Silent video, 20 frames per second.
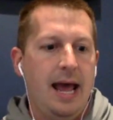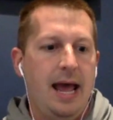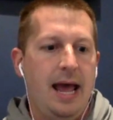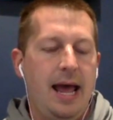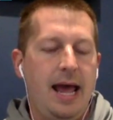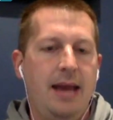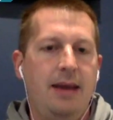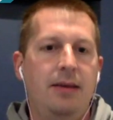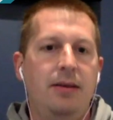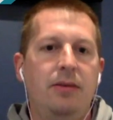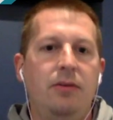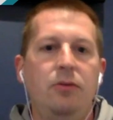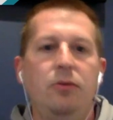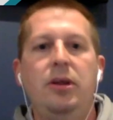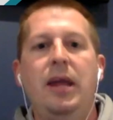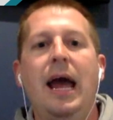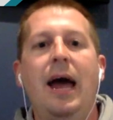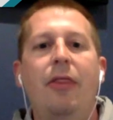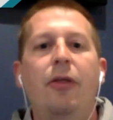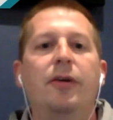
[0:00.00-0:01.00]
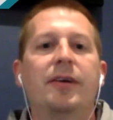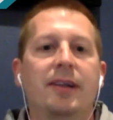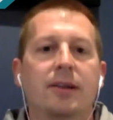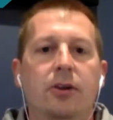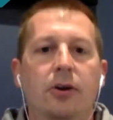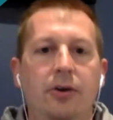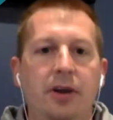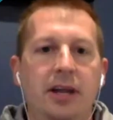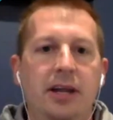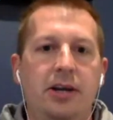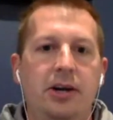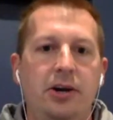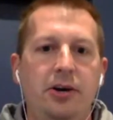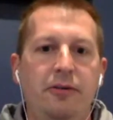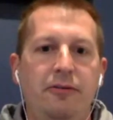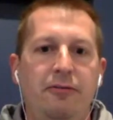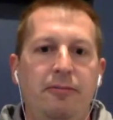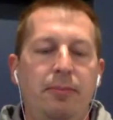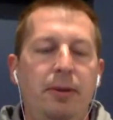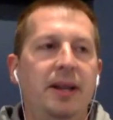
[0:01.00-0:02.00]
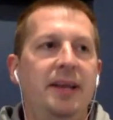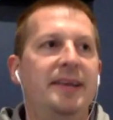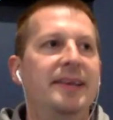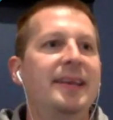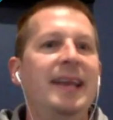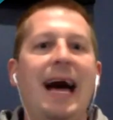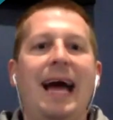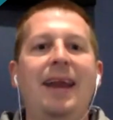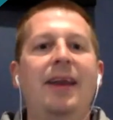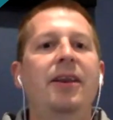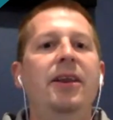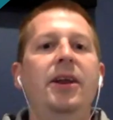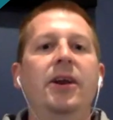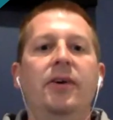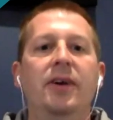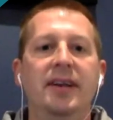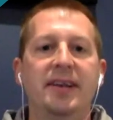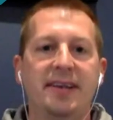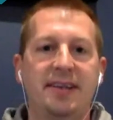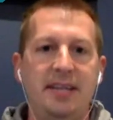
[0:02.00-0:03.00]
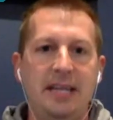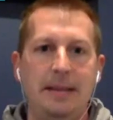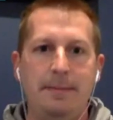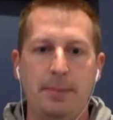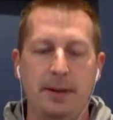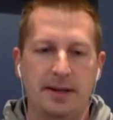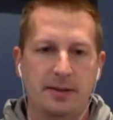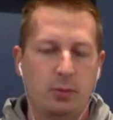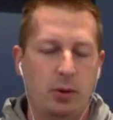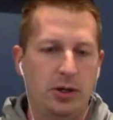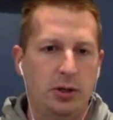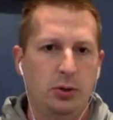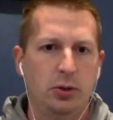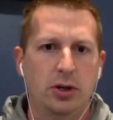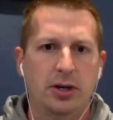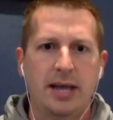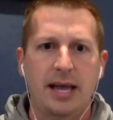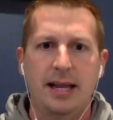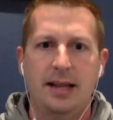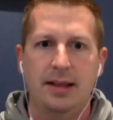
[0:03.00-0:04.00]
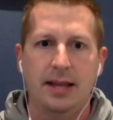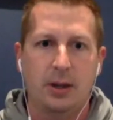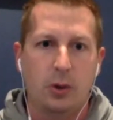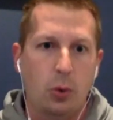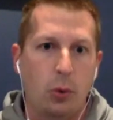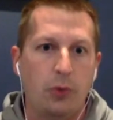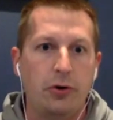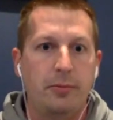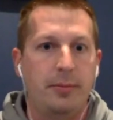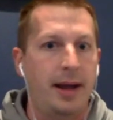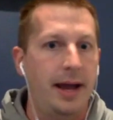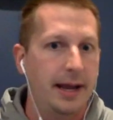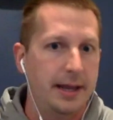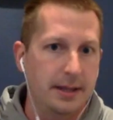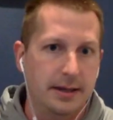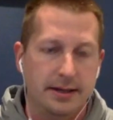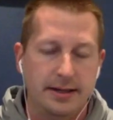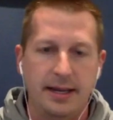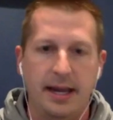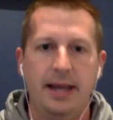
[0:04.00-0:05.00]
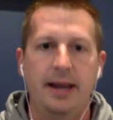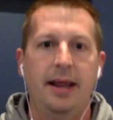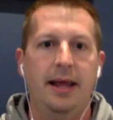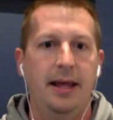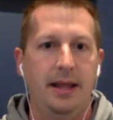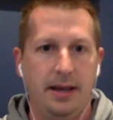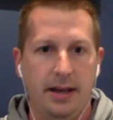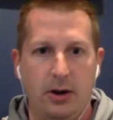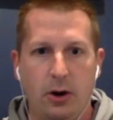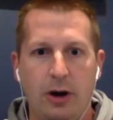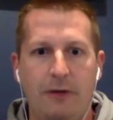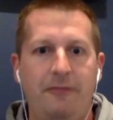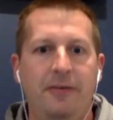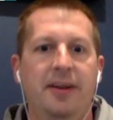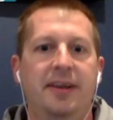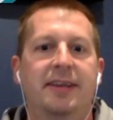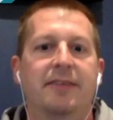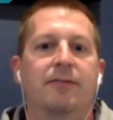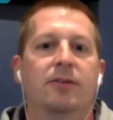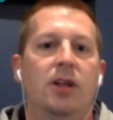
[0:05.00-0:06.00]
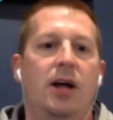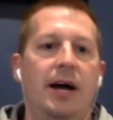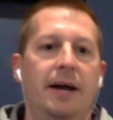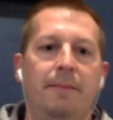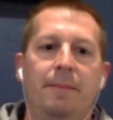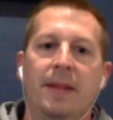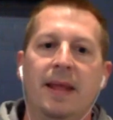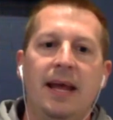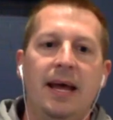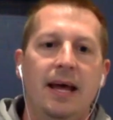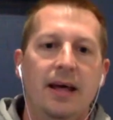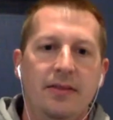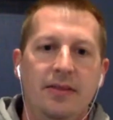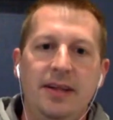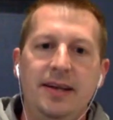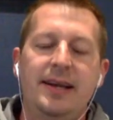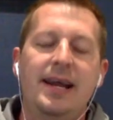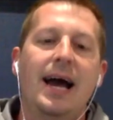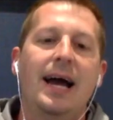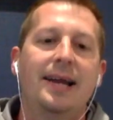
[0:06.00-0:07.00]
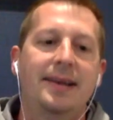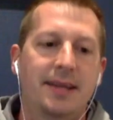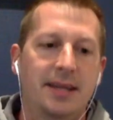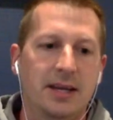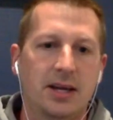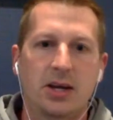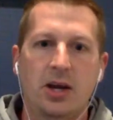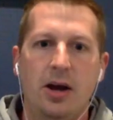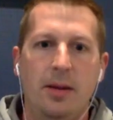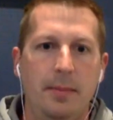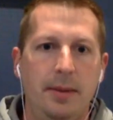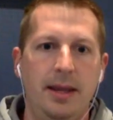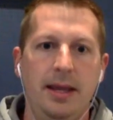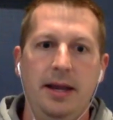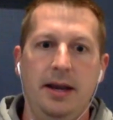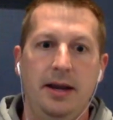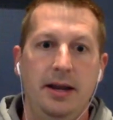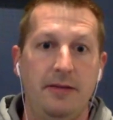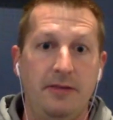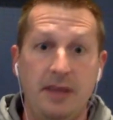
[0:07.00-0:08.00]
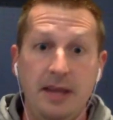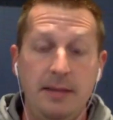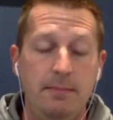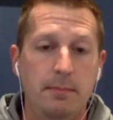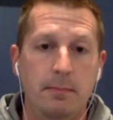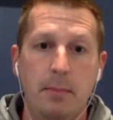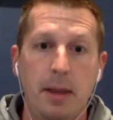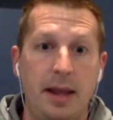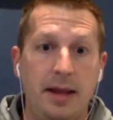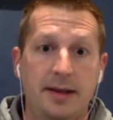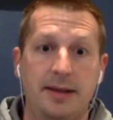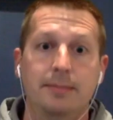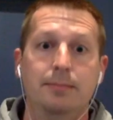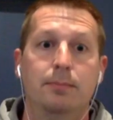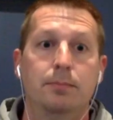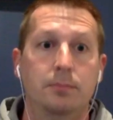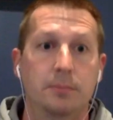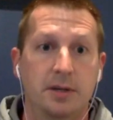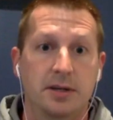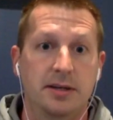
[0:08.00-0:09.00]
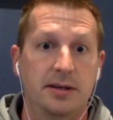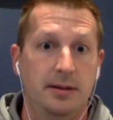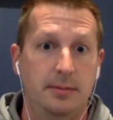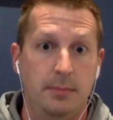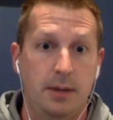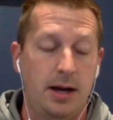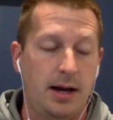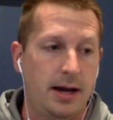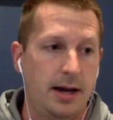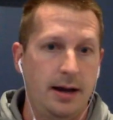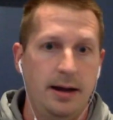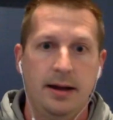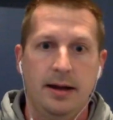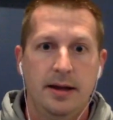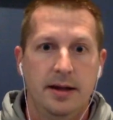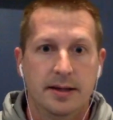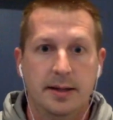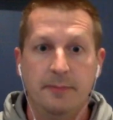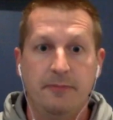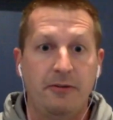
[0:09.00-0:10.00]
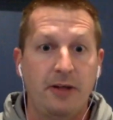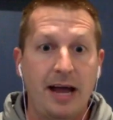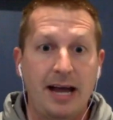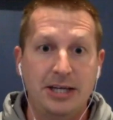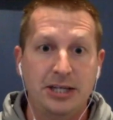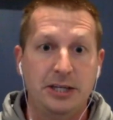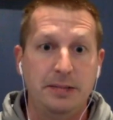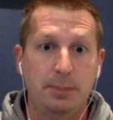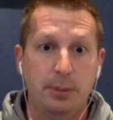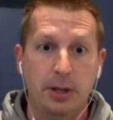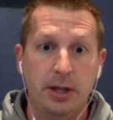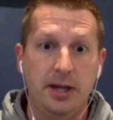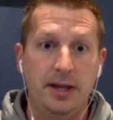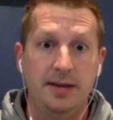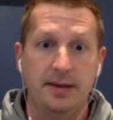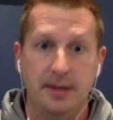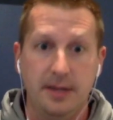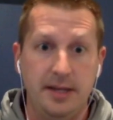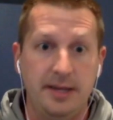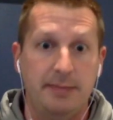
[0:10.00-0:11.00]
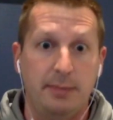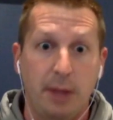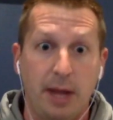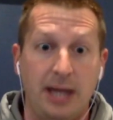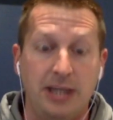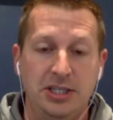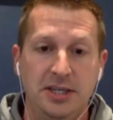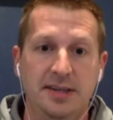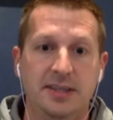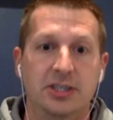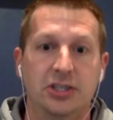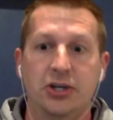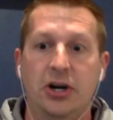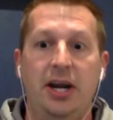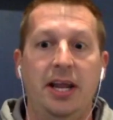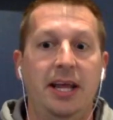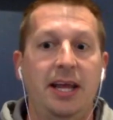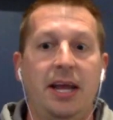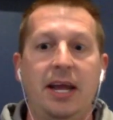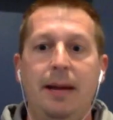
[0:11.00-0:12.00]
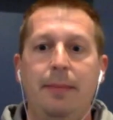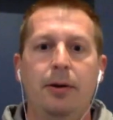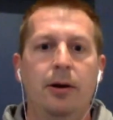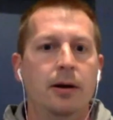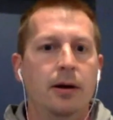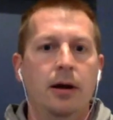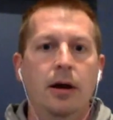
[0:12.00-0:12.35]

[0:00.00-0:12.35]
And yeah, there's a learning curve, but it's not near as steep as what you look at like quarterback and tight end and offensive line. These guys can come in, and if he makes some some uh, some flashy plays and he splashes in training camp,